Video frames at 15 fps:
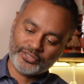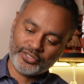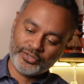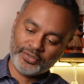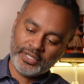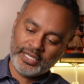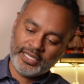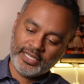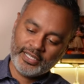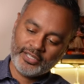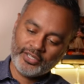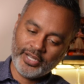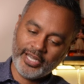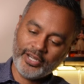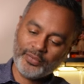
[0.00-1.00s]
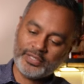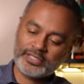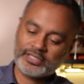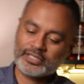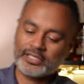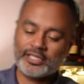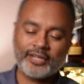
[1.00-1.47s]
so you know, I
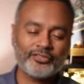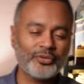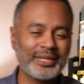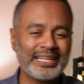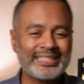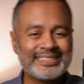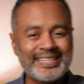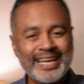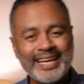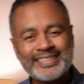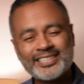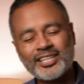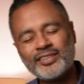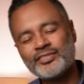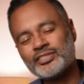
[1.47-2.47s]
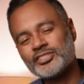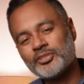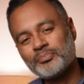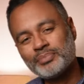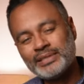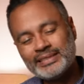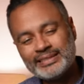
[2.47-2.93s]
always love the way they taste. I love the
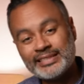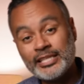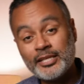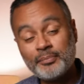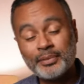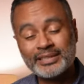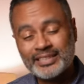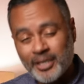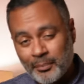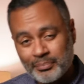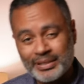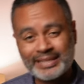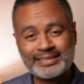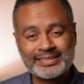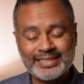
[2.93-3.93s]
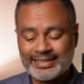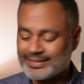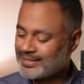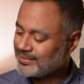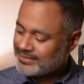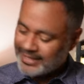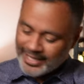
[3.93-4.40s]
simplicity, but the complexity at
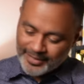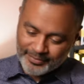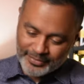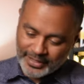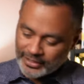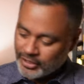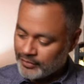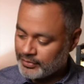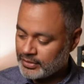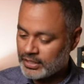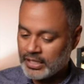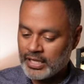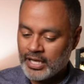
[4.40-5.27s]
the same time, I love it.